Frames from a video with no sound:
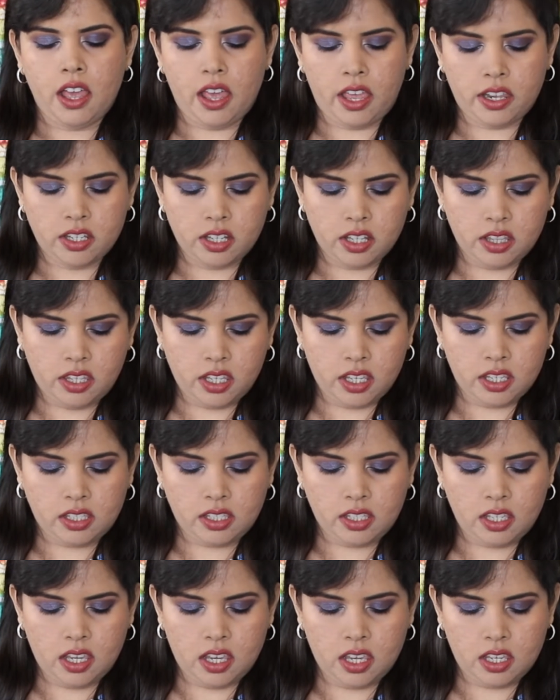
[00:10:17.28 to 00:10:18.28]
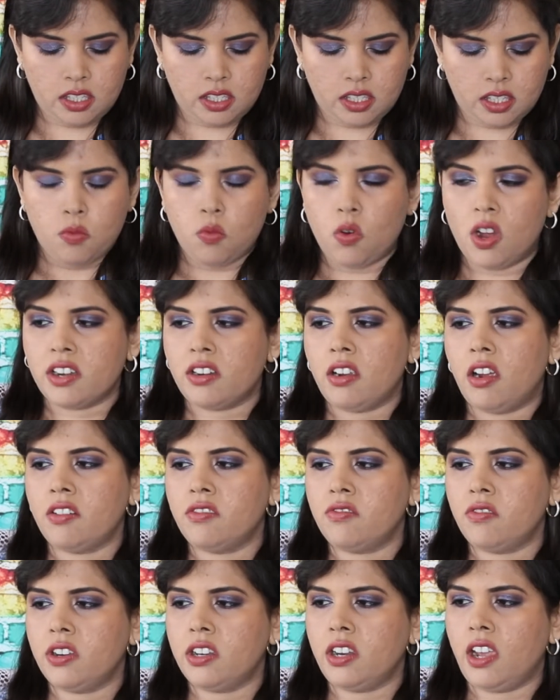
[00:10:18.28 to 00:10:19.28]
and this is
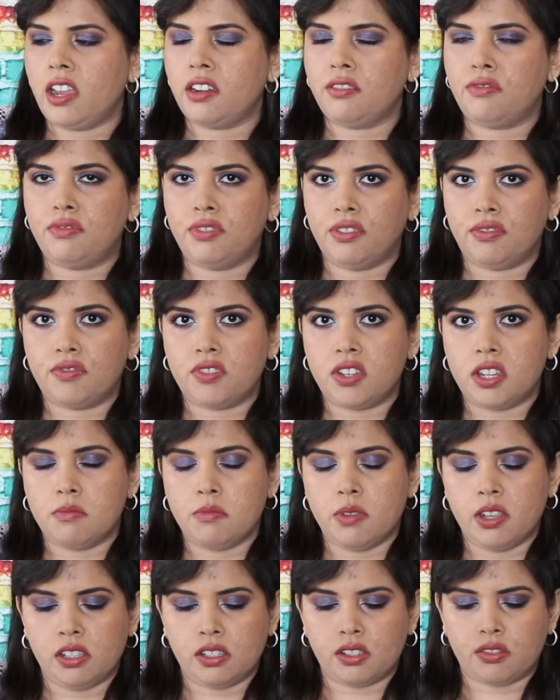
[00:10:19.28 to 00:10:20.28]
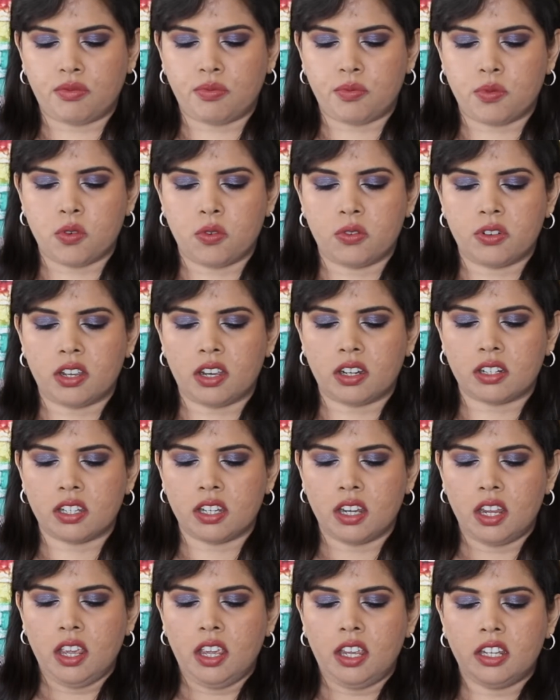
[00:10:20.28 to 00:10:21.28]
150 mils of product.
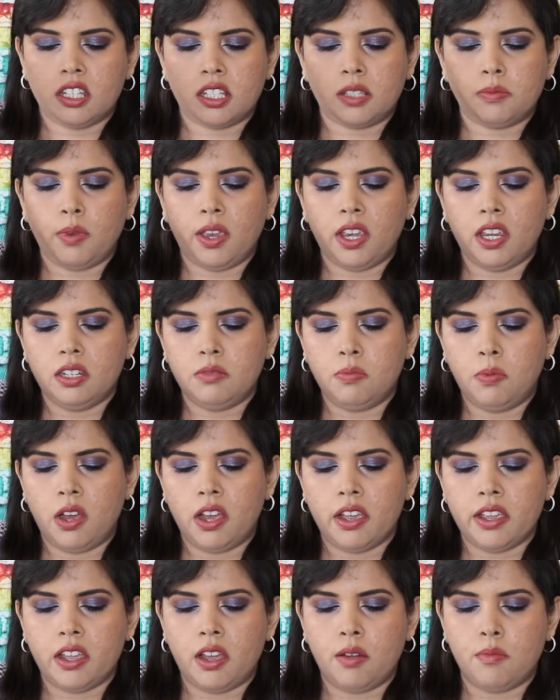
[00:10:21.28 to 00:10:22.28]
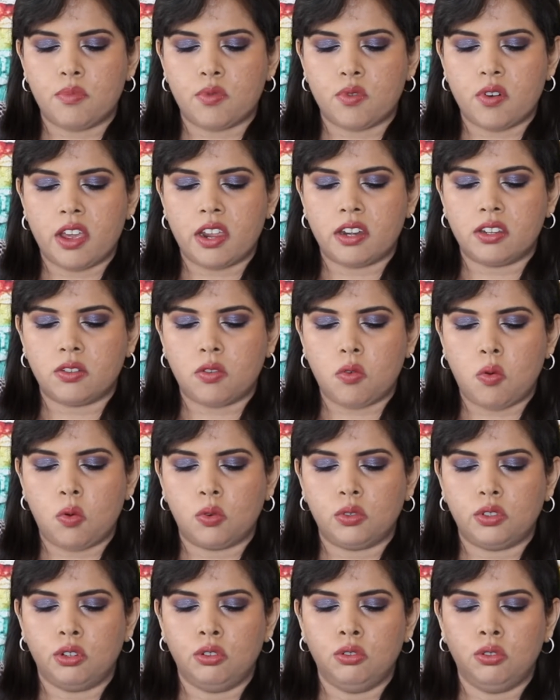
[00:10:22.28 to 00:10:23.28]
It is made by a brand
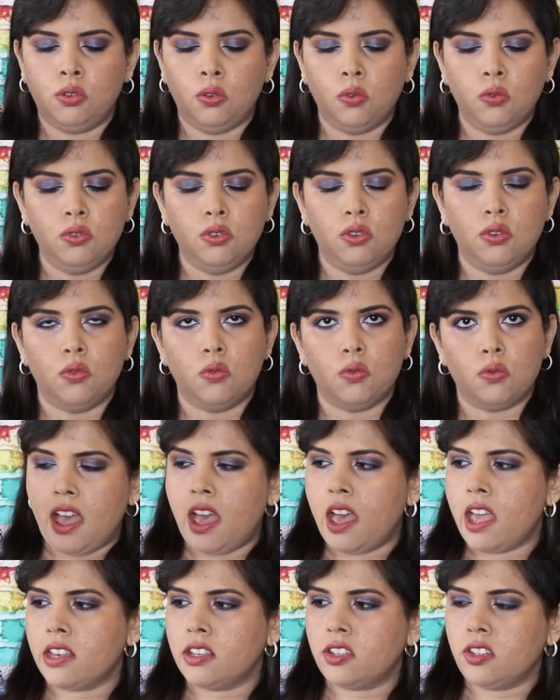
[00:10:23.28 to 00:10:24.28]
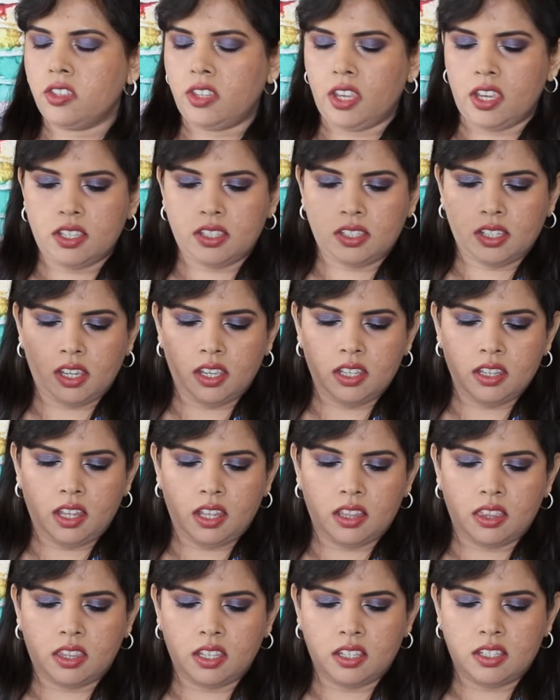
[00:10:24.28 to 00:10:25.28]
called Gyunyu, and they say
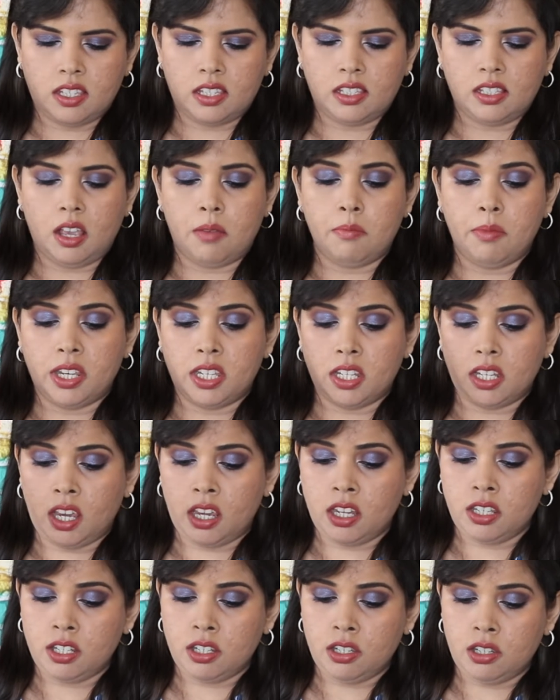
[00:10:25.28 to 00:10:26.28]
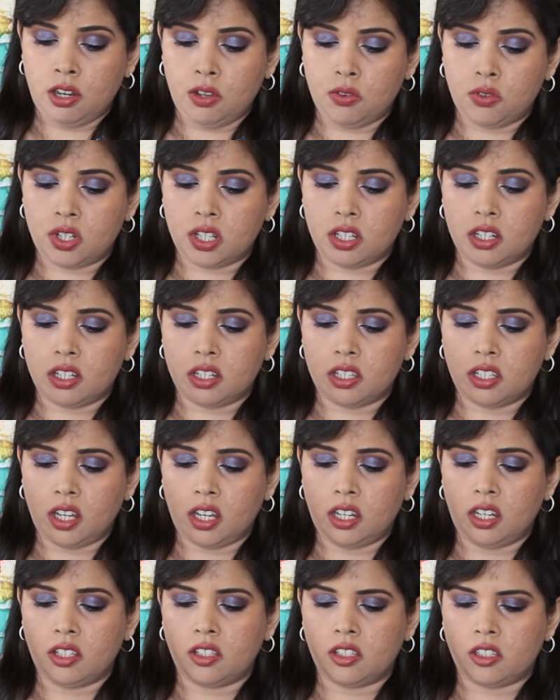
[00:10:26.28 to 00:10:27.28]
that this is a medicated lotion
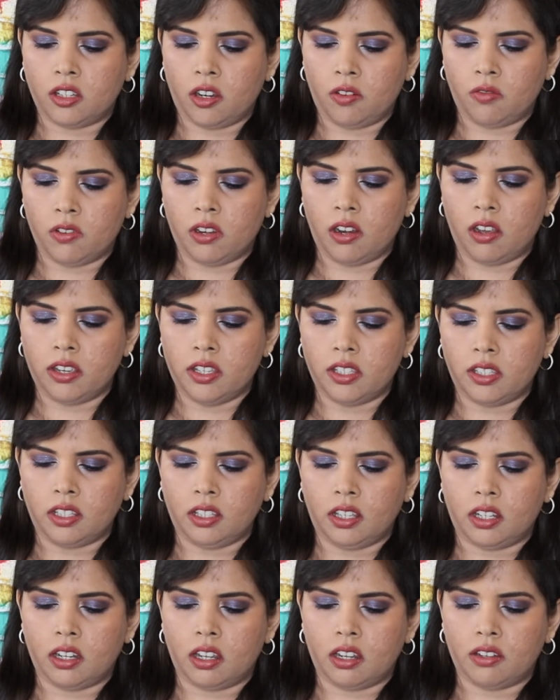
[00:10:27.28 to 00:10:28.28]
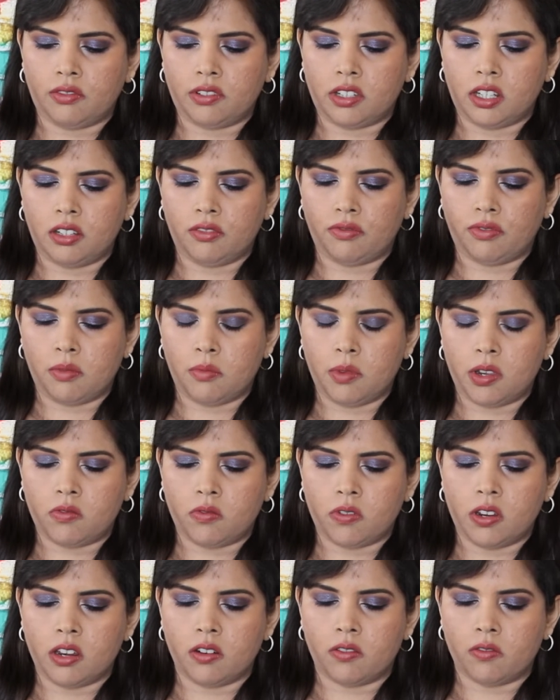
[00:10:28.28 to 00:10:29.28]
containing sterilizing and
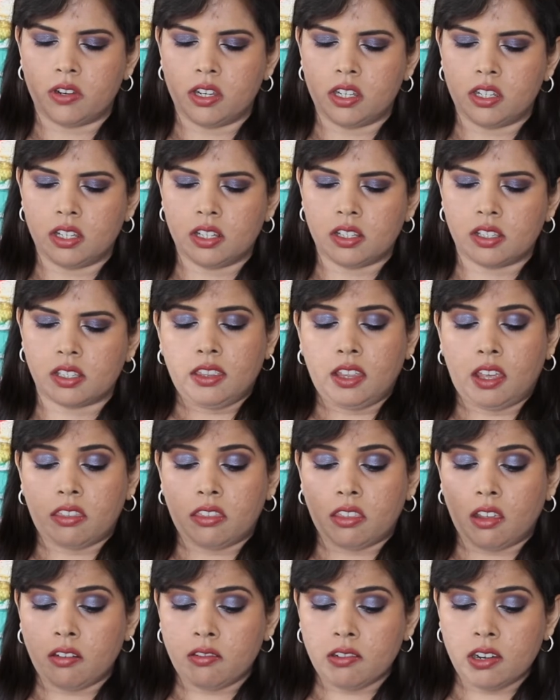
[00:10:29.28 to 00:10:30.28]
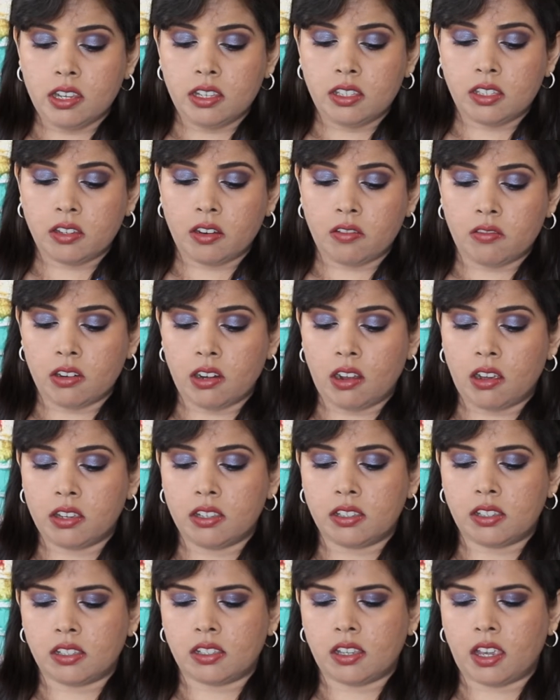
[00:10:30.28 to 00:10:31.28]
anti-inflammatory ingredients that thoroughly
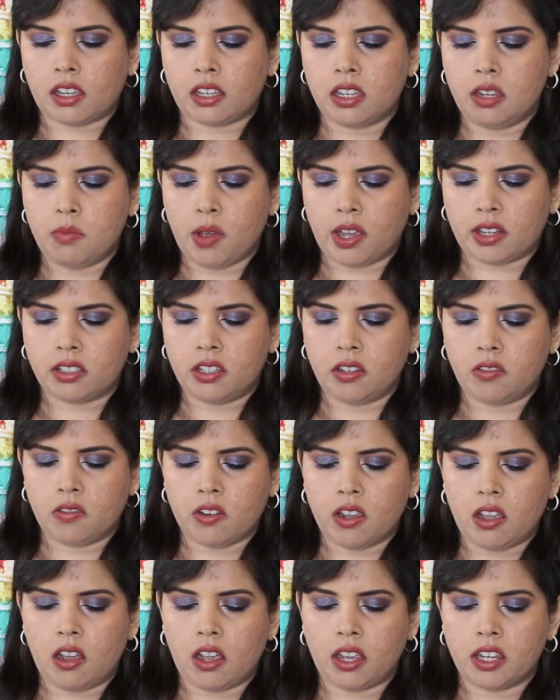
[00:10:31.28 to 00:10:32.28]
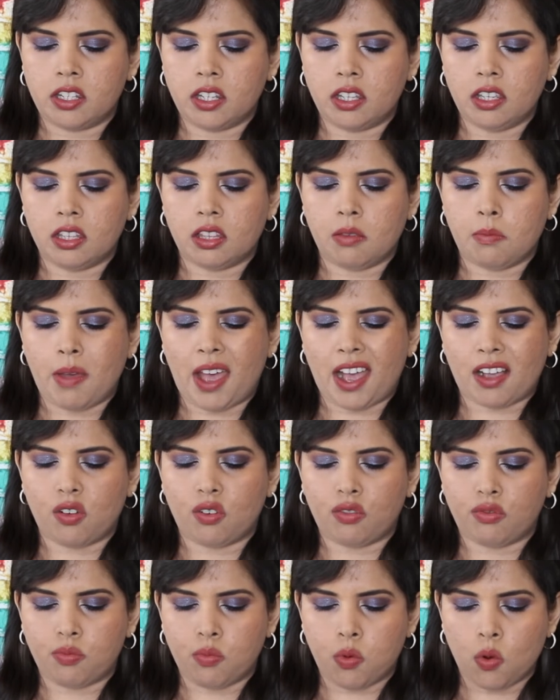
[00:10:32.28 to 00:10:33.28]
sterilizes acne bacteria hiding in the back
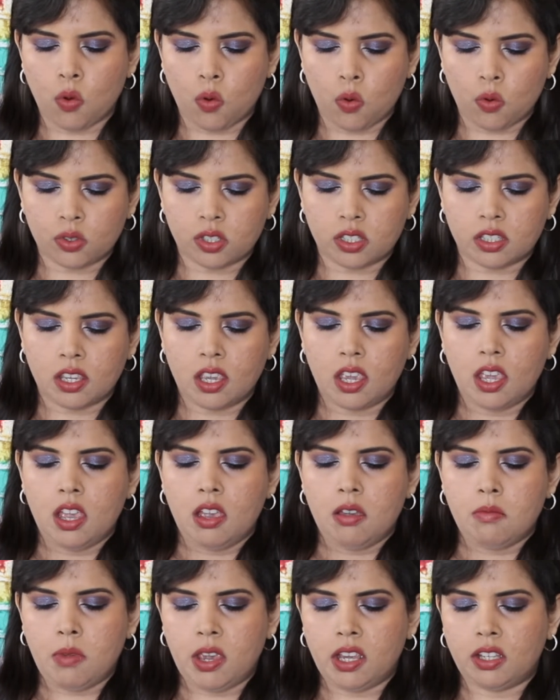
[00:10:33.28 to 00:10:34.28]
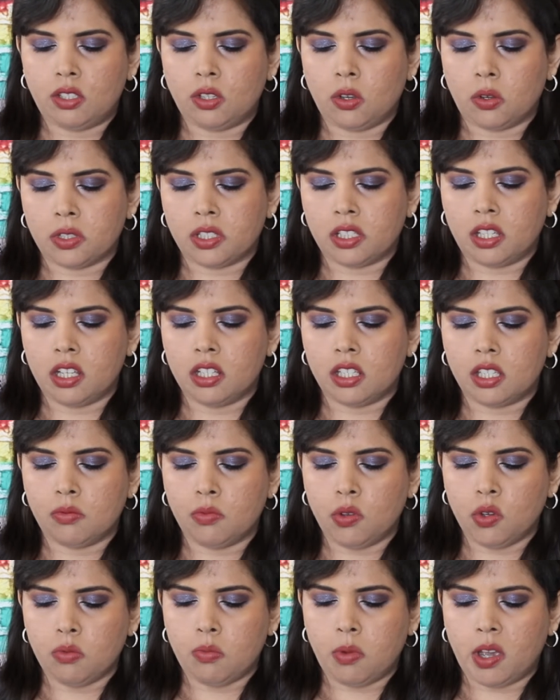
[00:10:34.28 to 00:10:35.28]
of pores, makes your skin
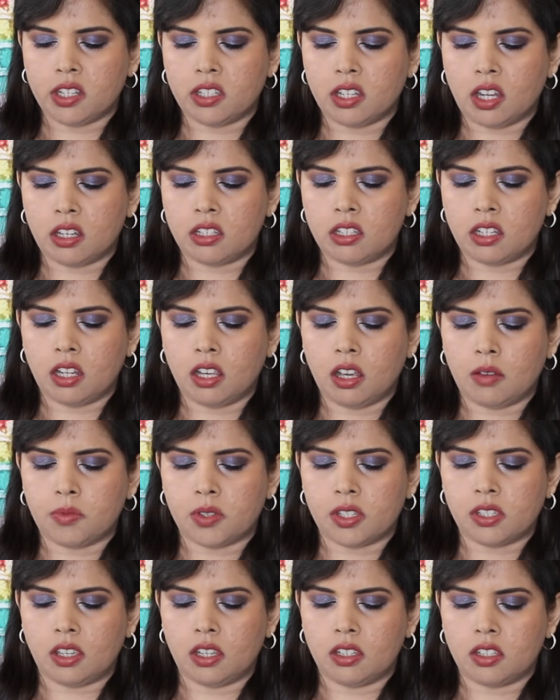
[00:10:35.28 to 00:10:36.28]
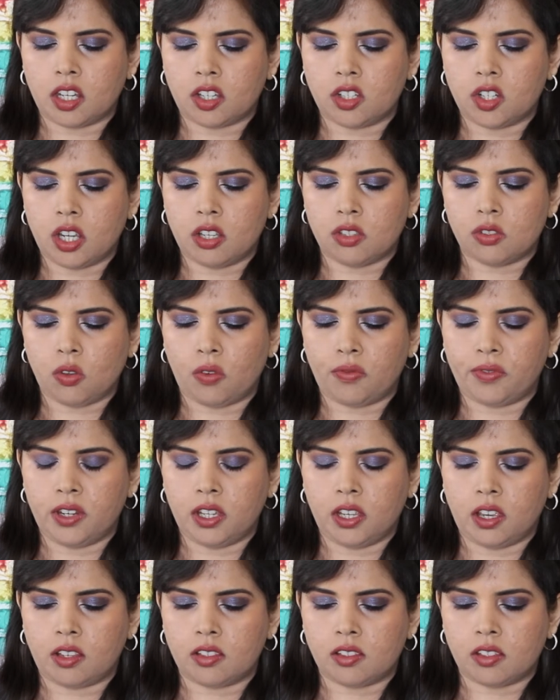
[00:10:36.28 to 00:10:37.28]
smooth by tightening up the skin texture and
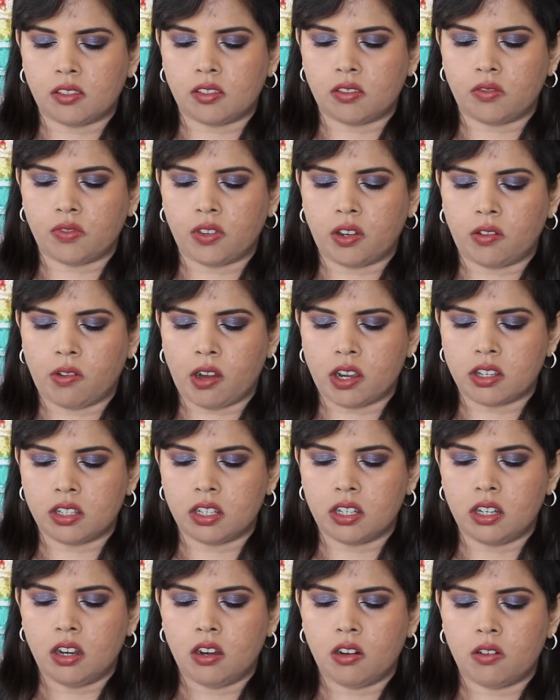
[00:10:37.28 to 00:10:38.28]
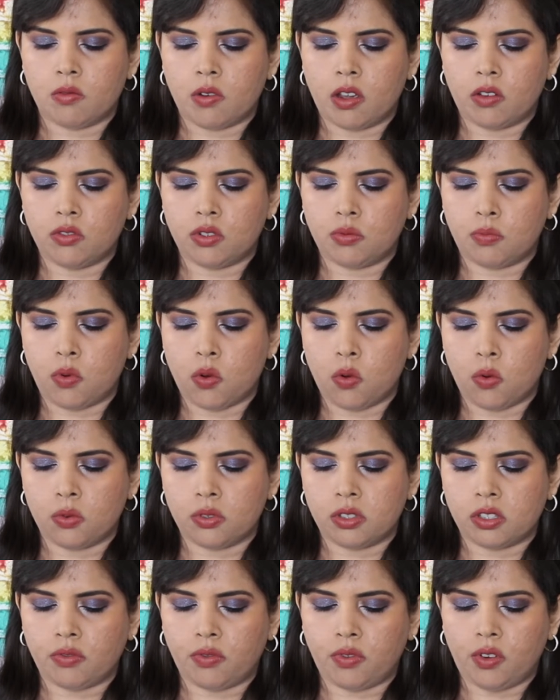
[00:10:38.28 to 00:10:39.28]
softening excessive keratin around
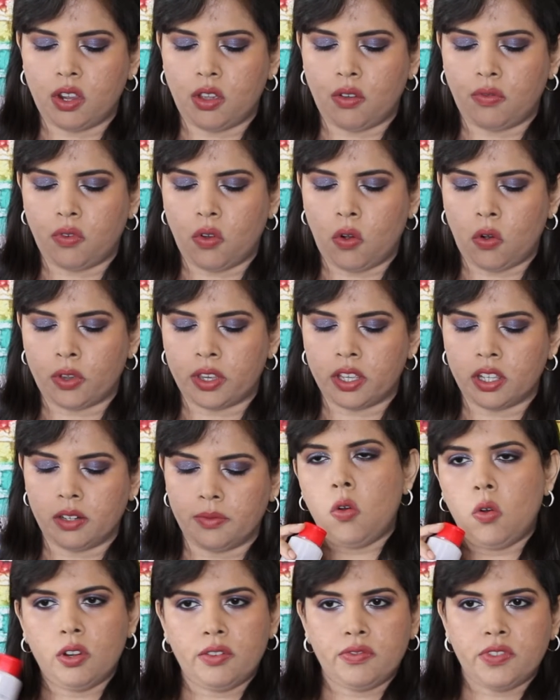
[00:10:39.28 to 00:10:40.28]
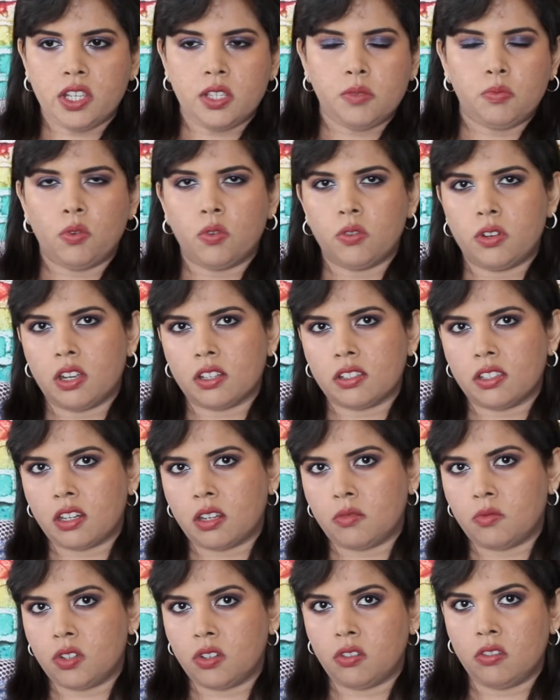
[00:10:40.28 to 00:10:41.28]
pores, free of oil. All of these products that
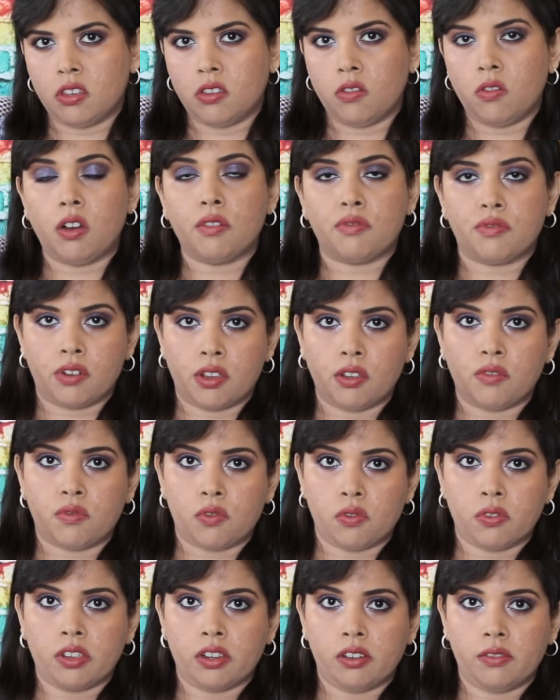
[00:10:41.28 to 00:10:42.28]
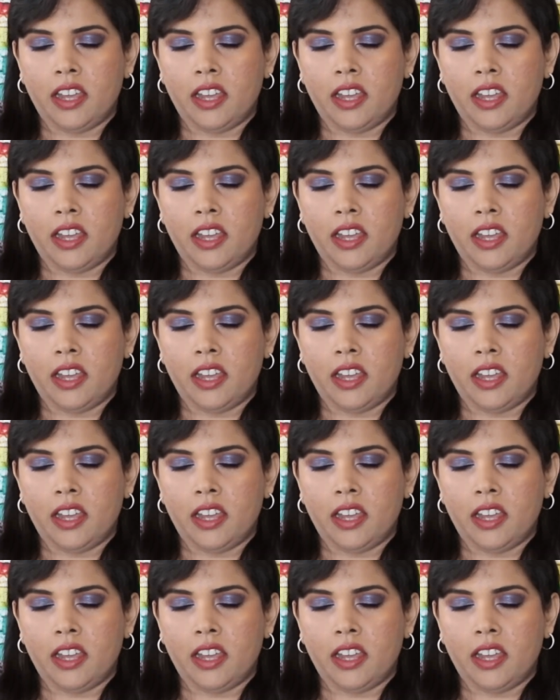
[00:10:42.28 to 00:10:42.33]
I'm showing you are free of oil.